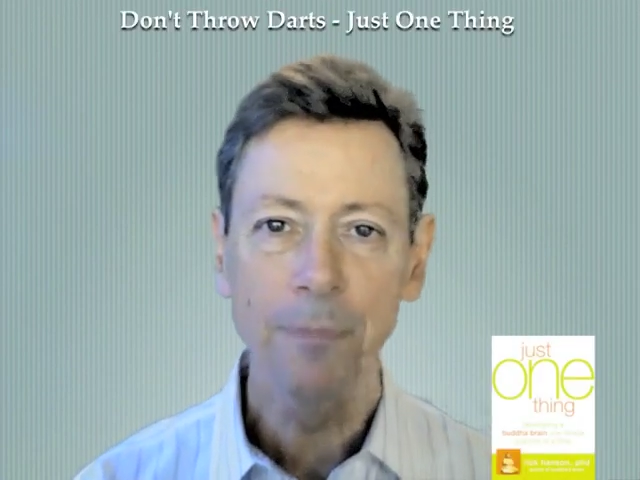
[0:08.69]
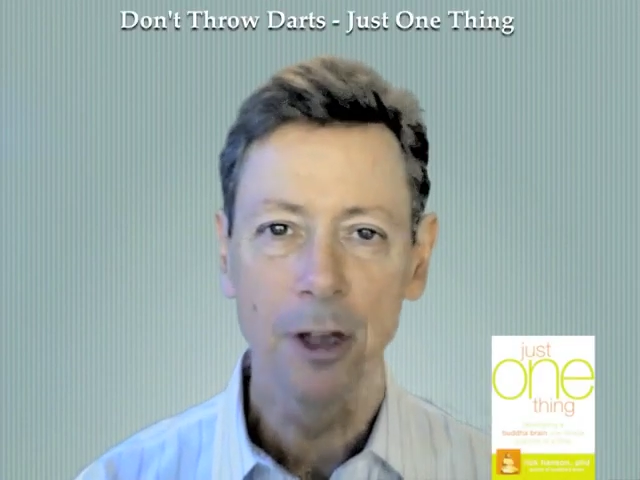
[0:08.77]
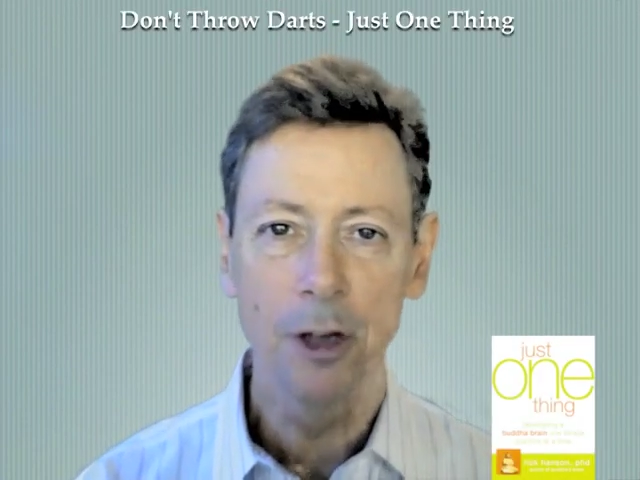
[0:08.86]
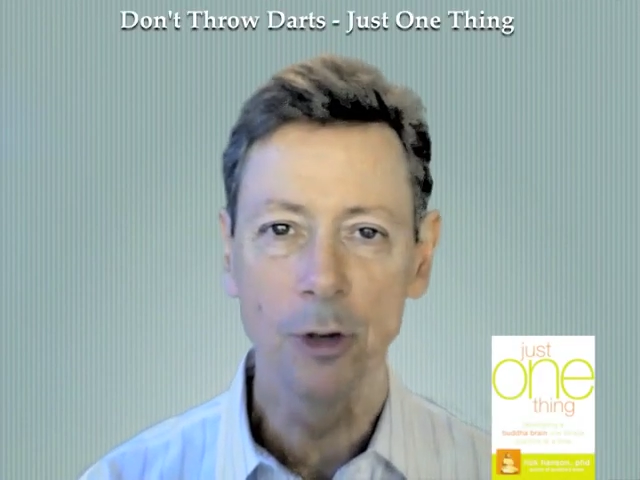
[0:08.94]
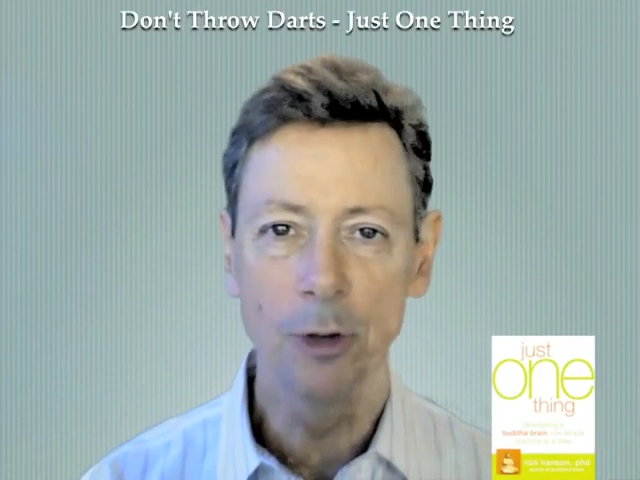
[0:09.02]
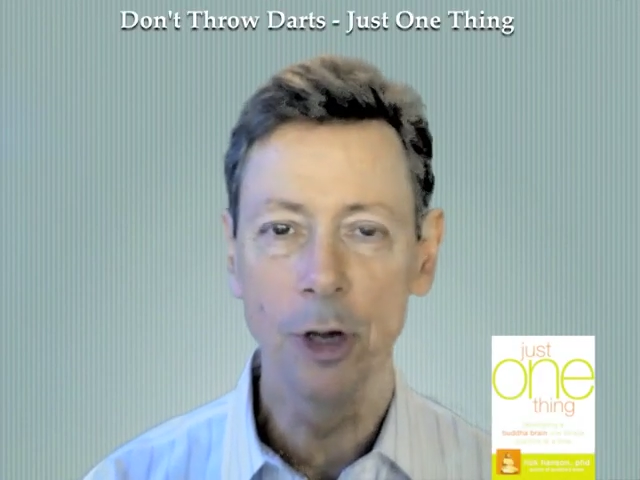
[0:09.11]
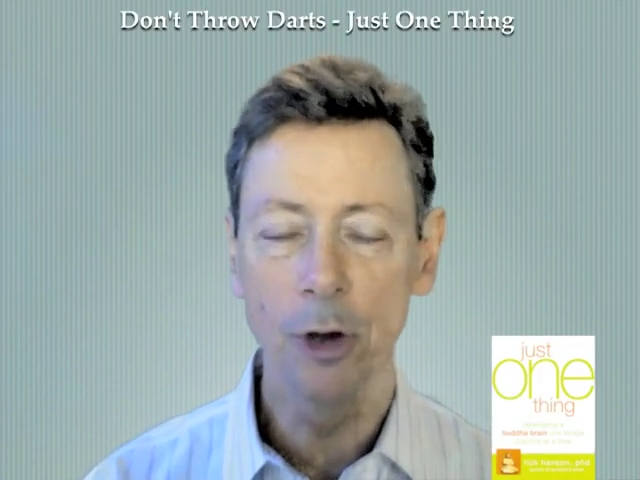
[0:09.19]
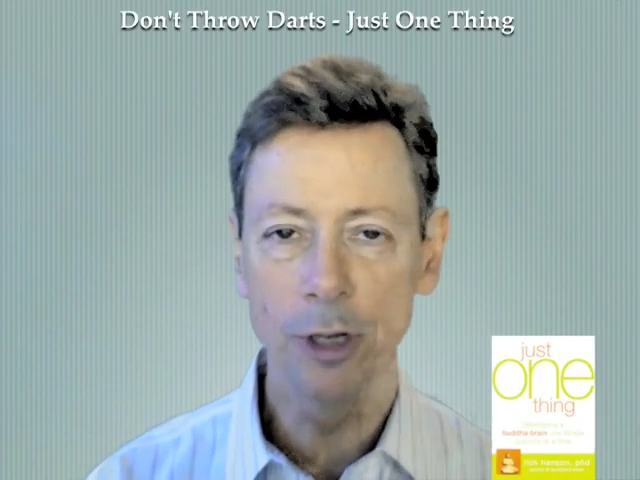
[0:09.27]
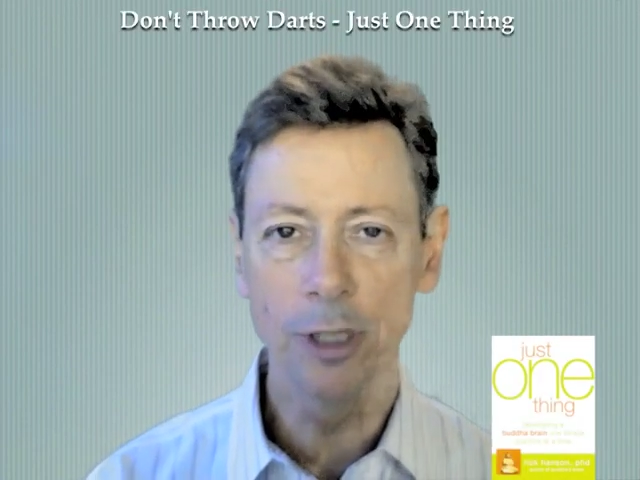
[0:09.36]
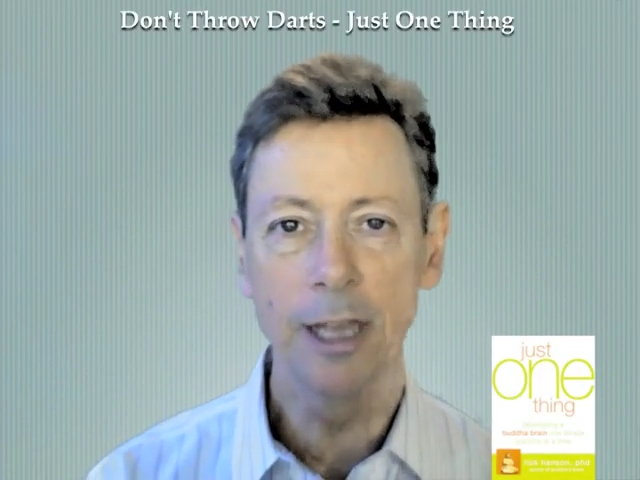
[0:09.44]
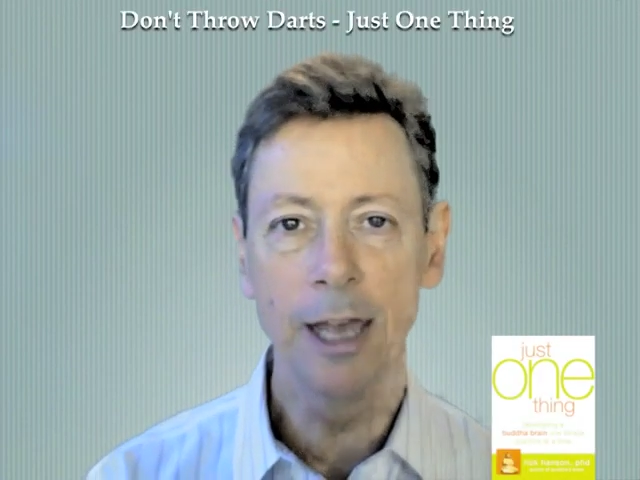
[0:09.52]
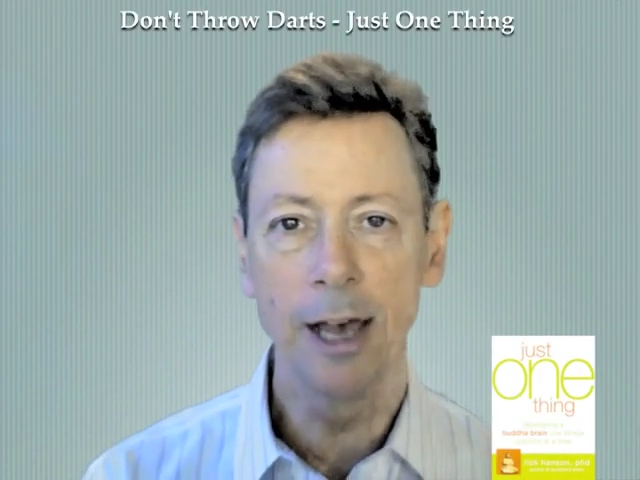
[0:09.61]
who
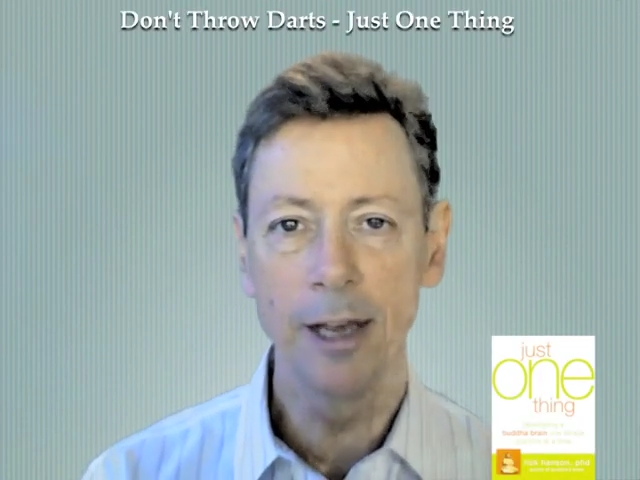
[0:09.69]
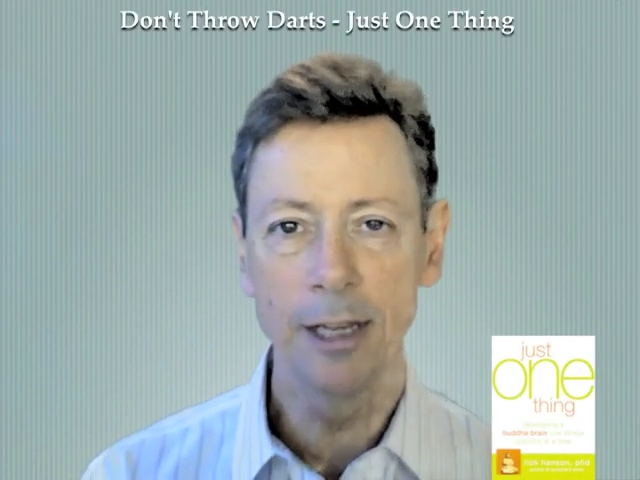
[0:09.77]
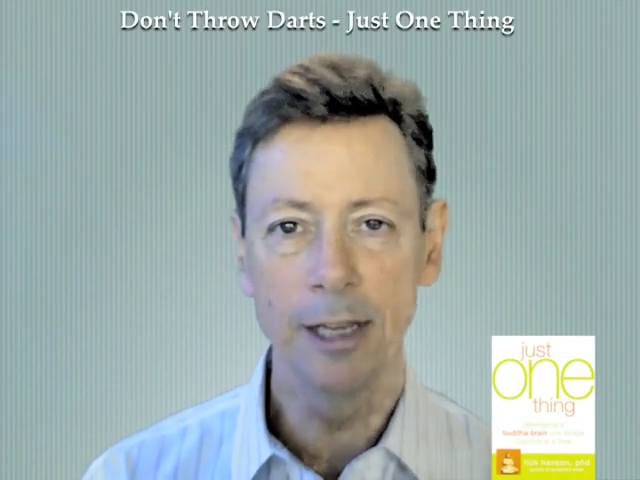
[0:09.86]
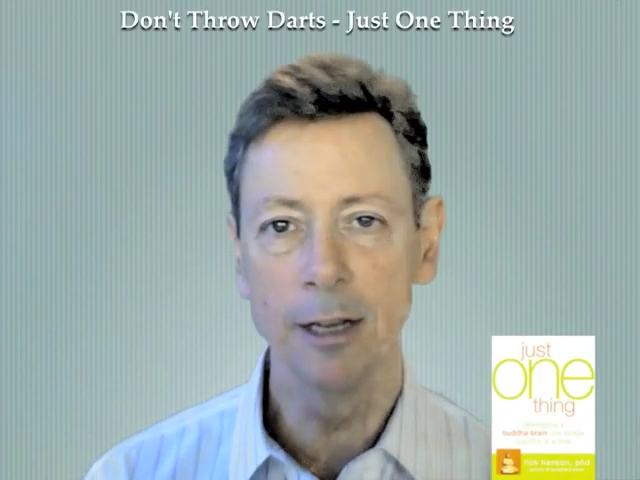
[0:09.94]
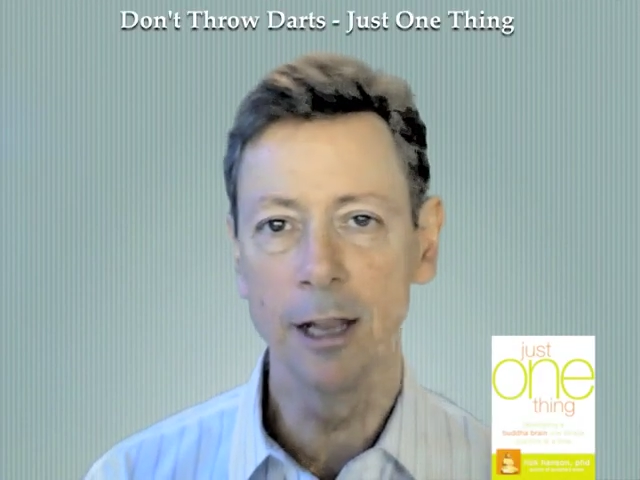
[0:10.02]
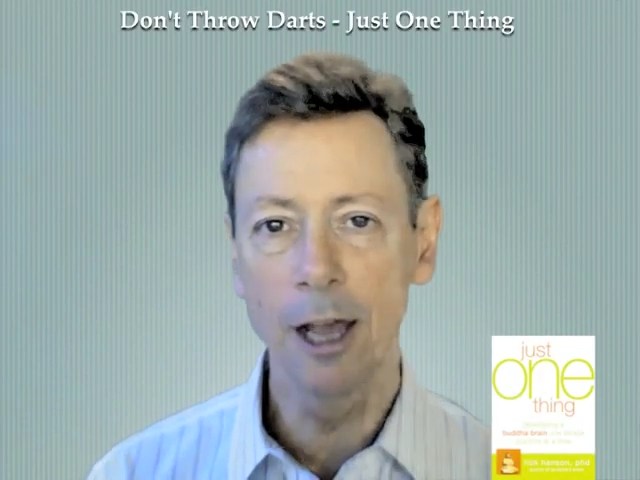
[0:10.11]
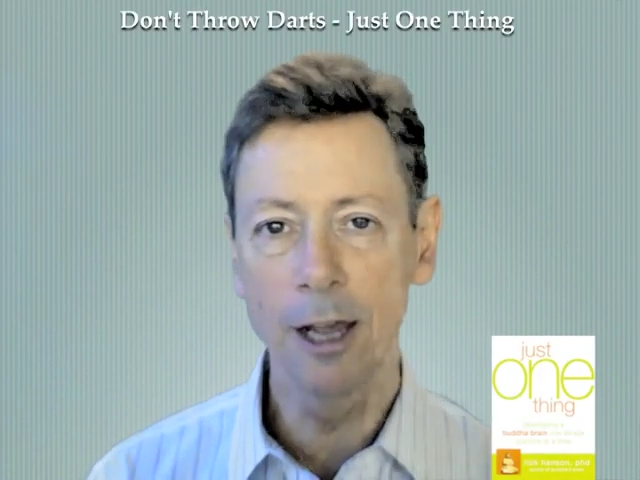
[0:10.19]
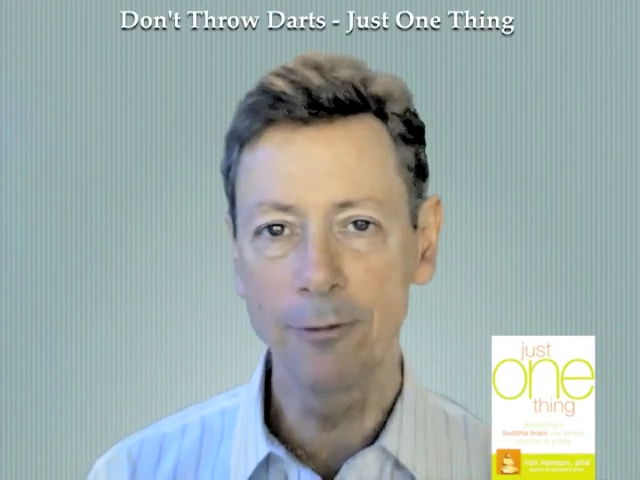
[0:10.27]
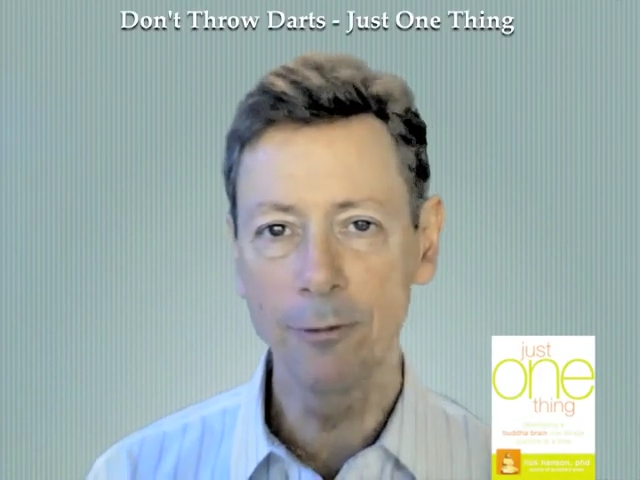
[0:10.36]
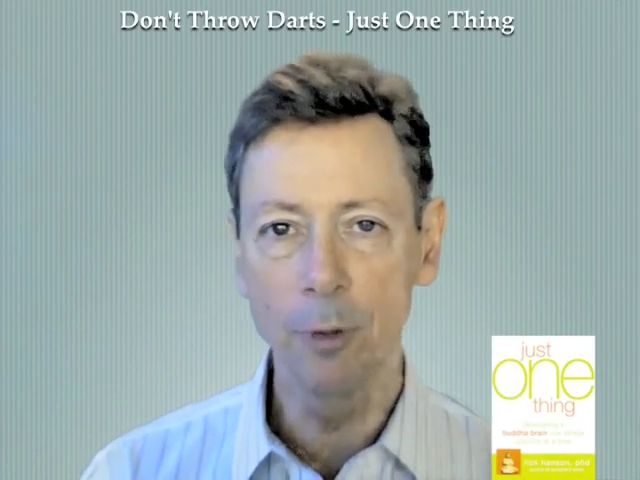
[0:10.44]
noted that in life